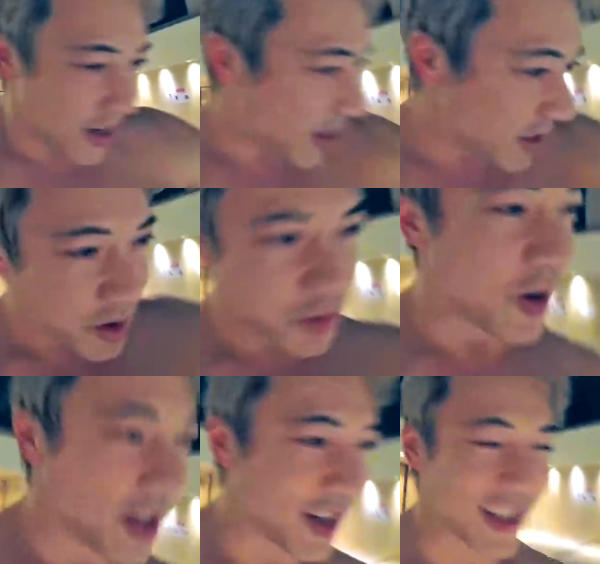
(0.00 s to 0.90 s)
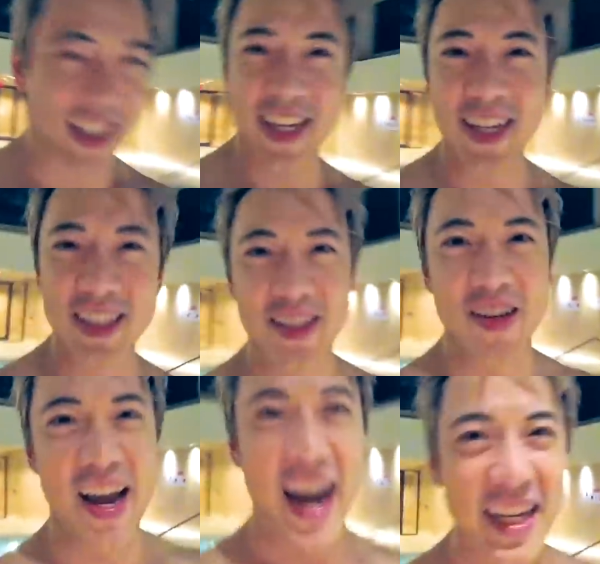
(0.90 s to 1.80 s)
and I just want to get into
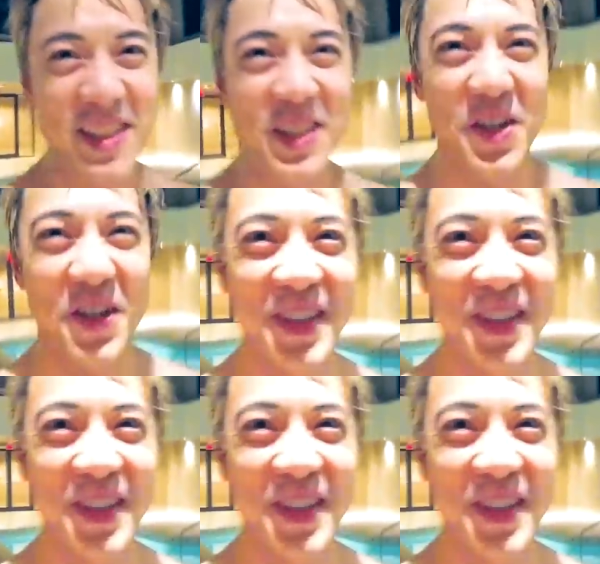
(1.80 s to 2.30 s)
an icier